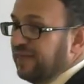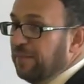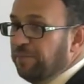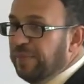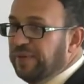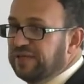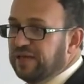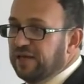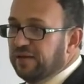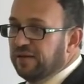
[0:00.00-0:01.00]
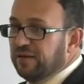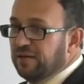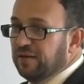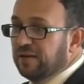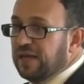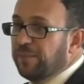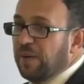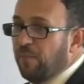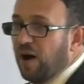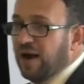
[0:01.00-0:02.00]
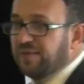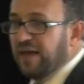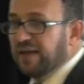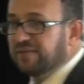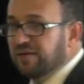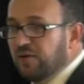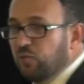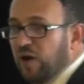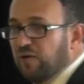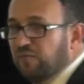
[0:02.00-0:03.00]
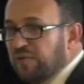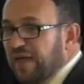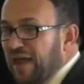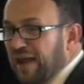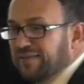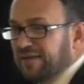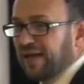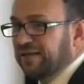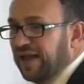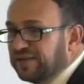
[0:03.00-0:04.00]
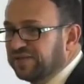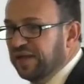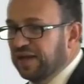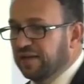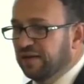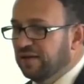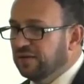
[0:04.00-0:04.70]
10 ppt, keep in mind that when the analytical testing,